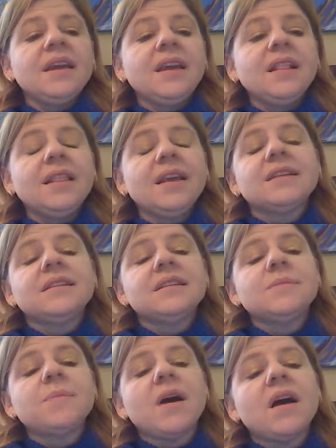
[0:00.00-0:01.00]
He licked
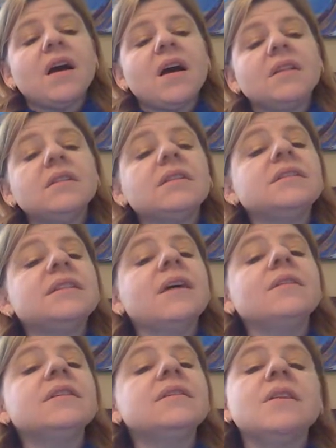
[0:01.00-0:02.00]
his paw, looked
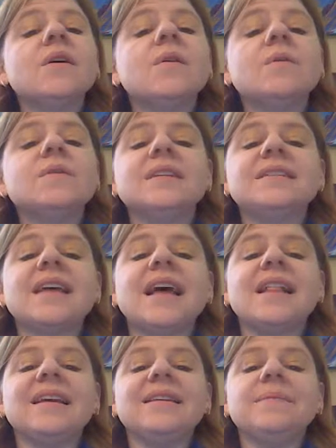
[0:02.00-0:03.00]
down his nose at
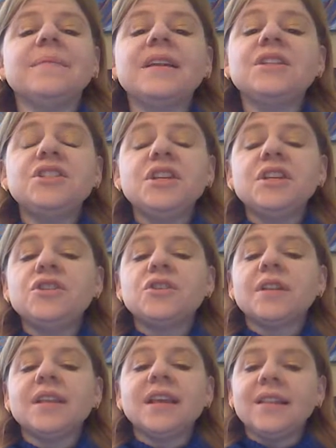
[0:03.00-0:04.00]
Sally, and
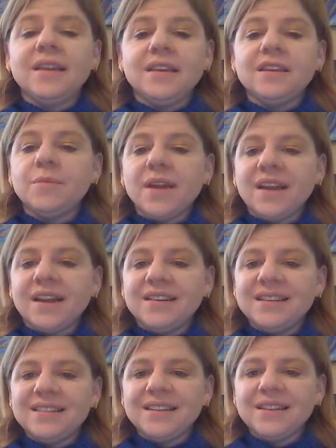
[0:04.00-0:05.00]
gingerly cleaned
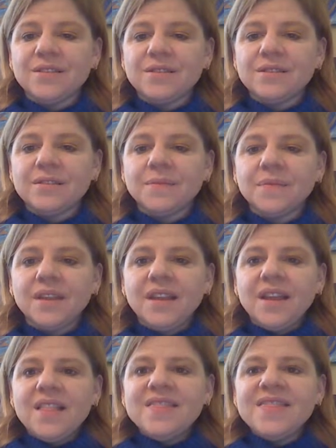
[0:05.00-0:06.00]
behind his ears.
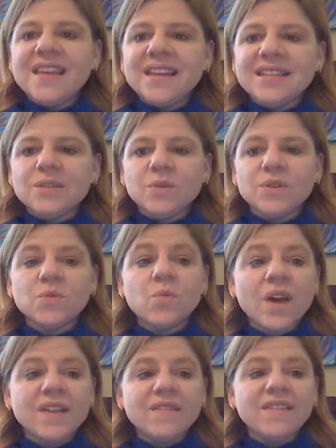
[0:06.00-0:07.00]
This was
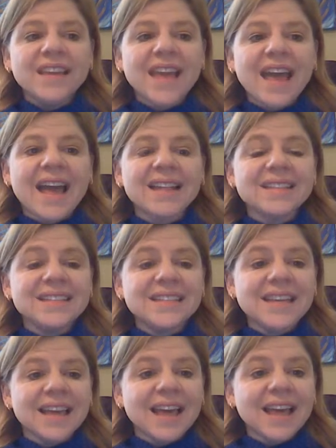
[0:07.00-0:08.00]
one of the cats
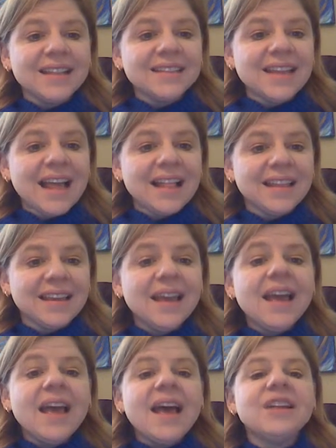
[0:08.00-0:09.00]
Tia and Sally
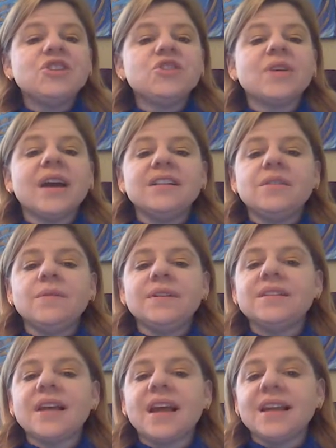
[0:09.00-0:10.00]
had tried to
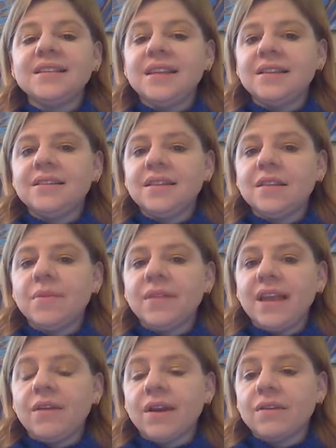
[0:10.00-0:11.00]
entice into the
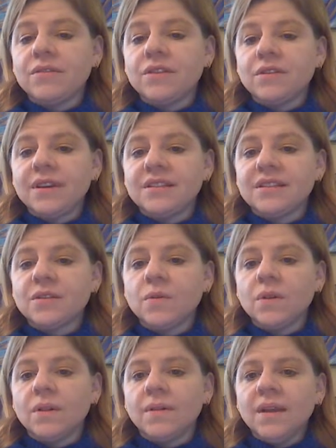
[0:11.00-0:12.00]
playground during
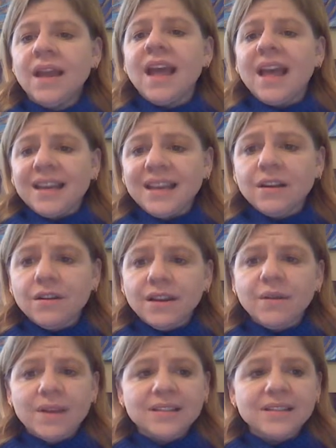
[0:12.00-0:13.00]
school, and here
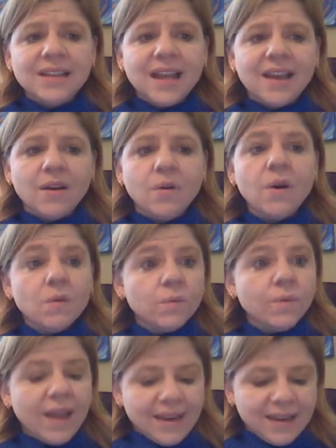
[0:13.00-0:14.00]
he was now,
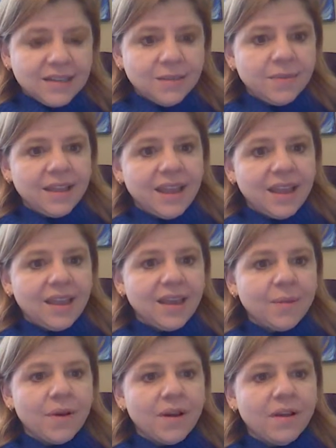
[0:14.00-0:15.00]
ready to play
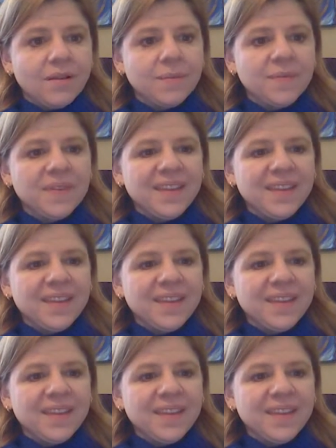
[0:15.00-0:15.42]
kickball.